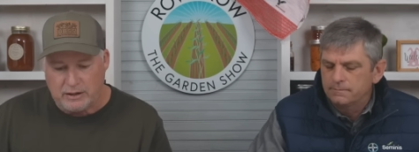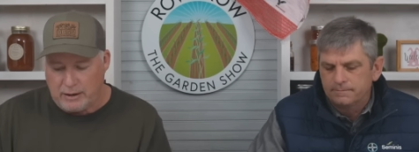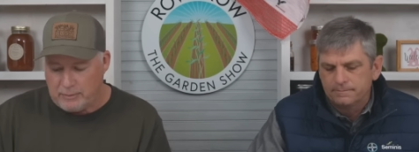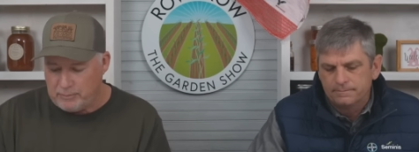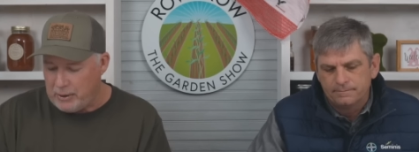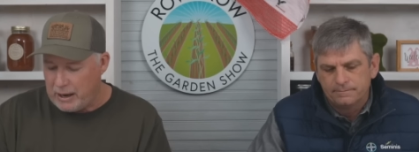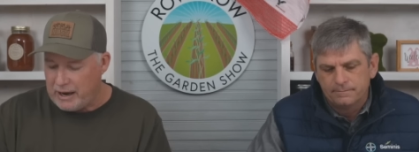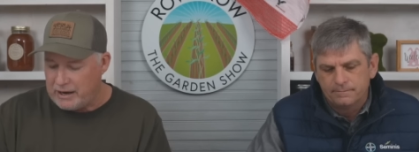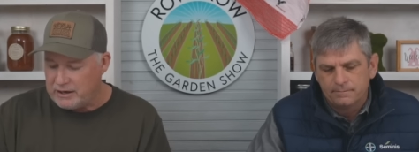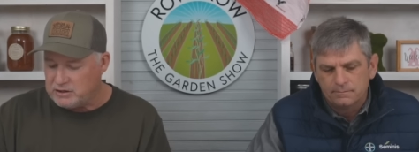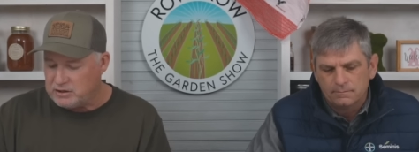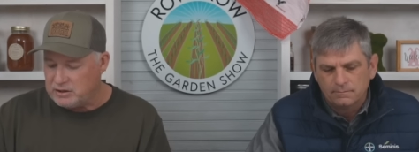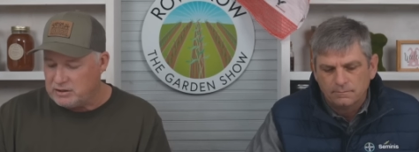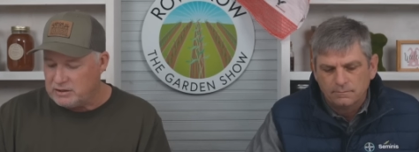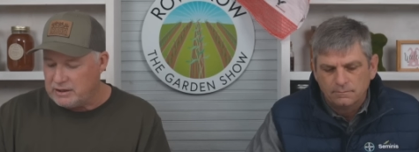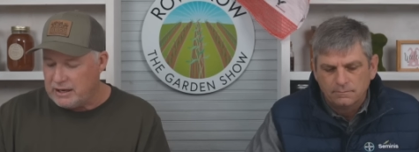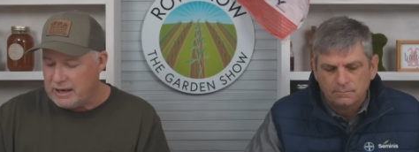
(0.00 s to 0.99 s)
Speaker 1: and
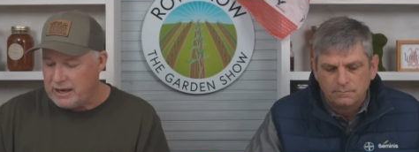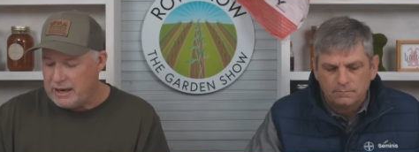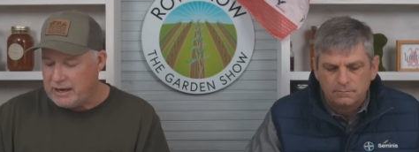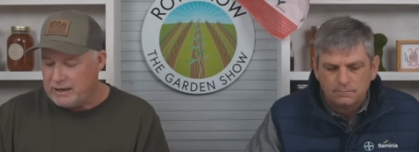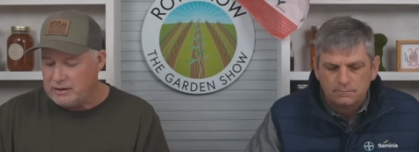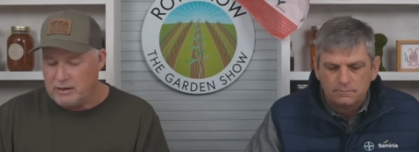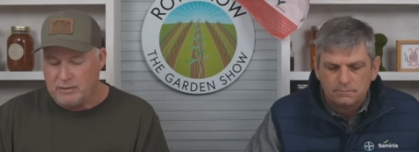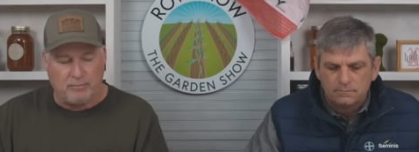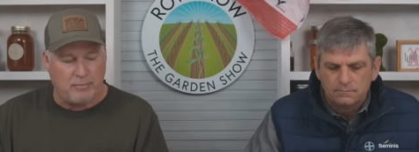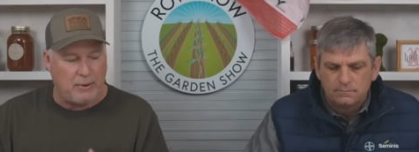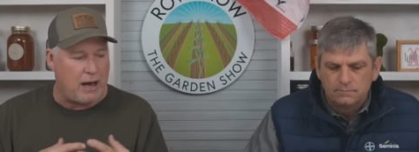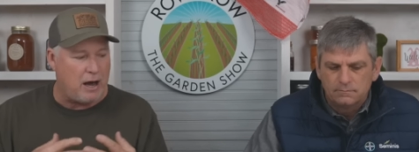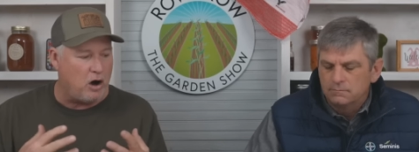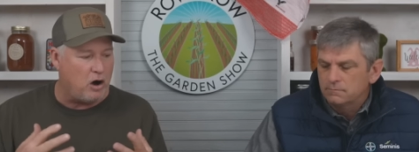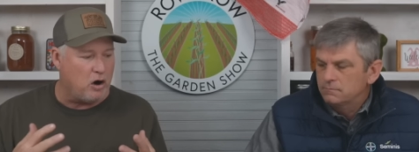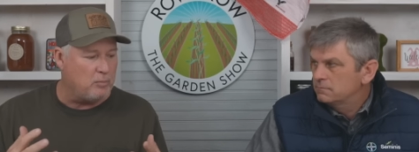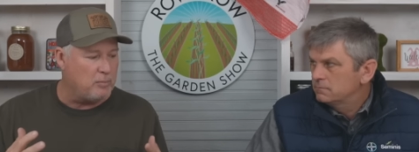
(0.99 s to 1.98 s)
Passion, and by
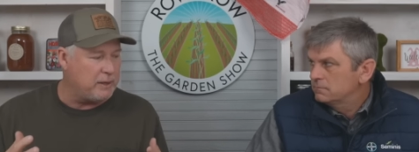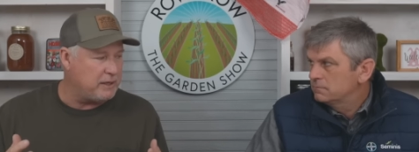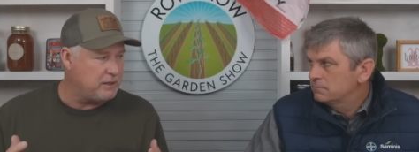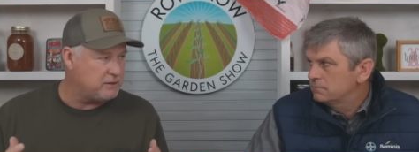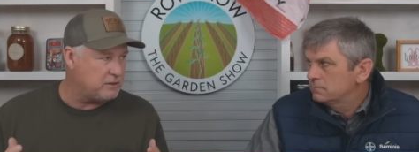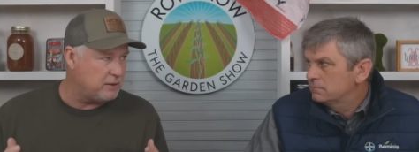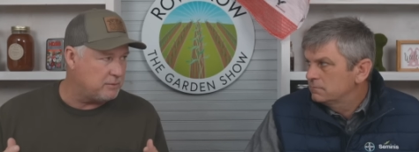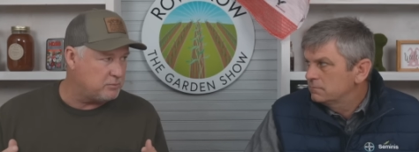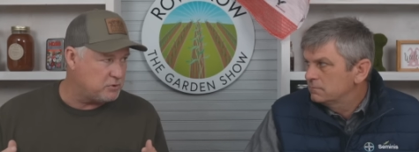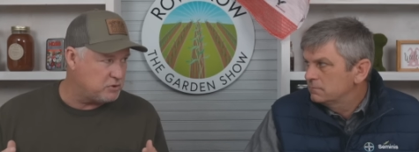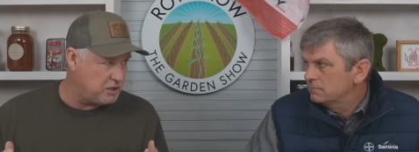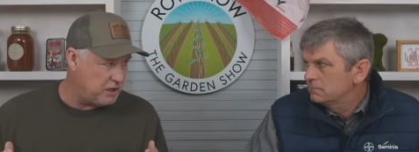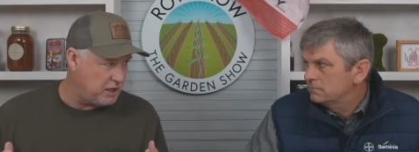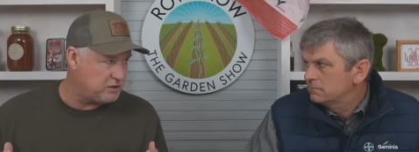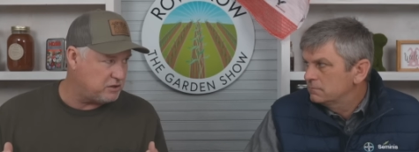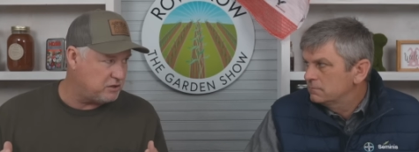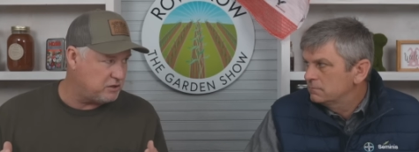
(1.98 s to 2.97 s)
all means,
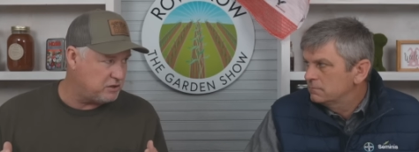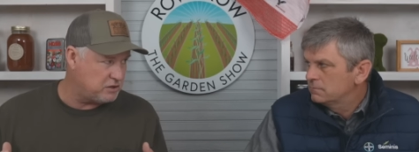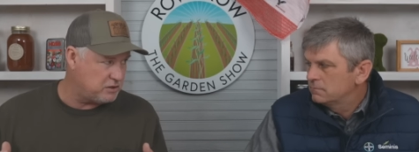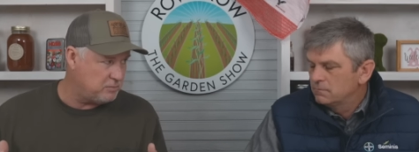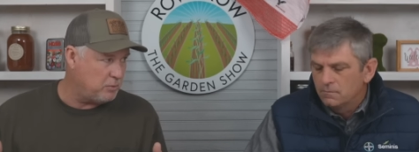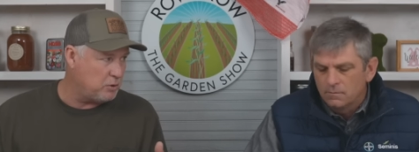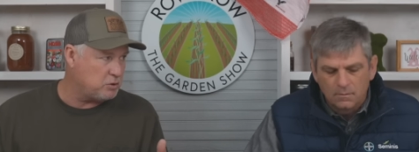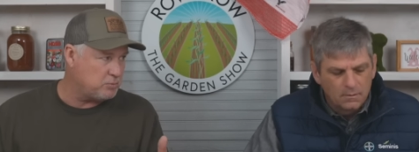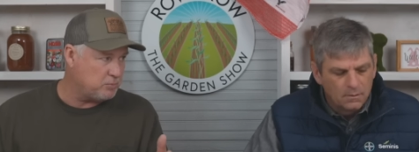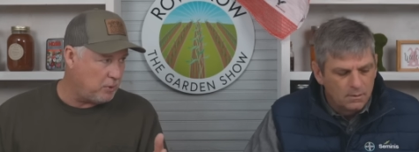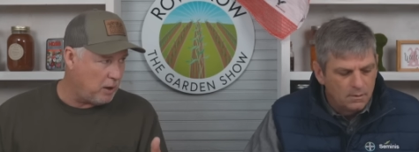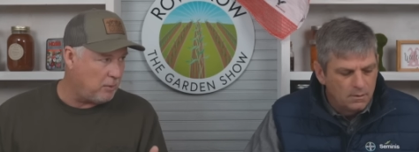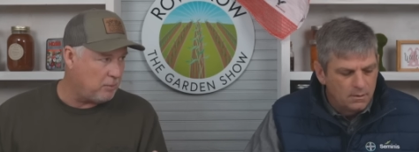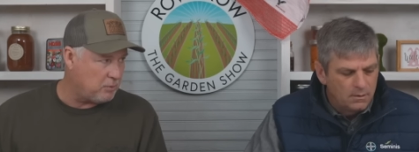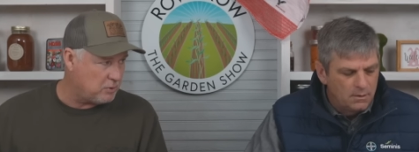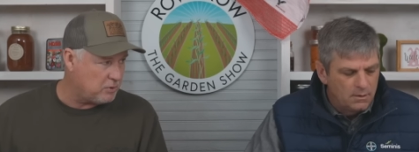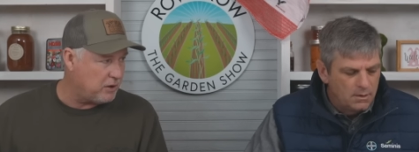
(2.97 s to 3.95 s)
Obsession is the most
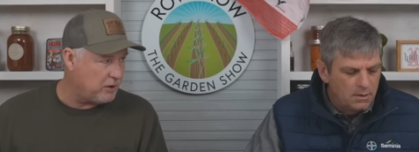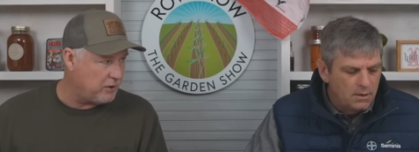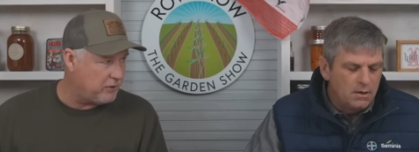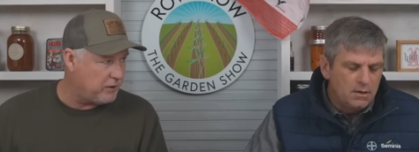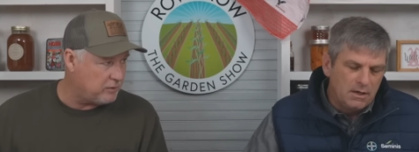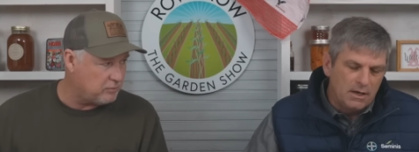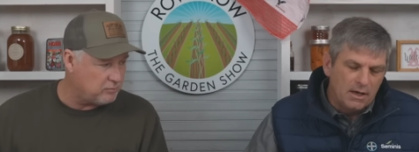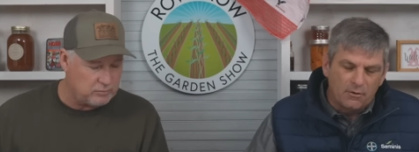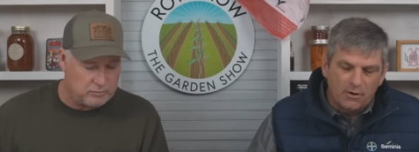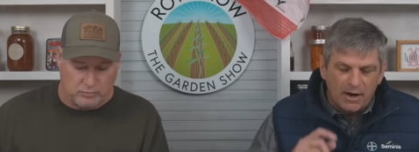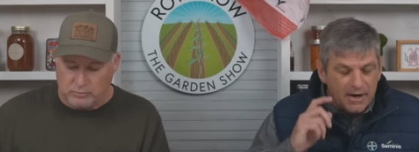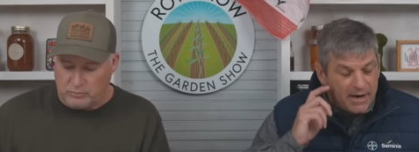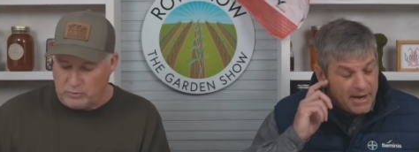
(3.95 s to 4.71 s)
popular out of that. Yeah, right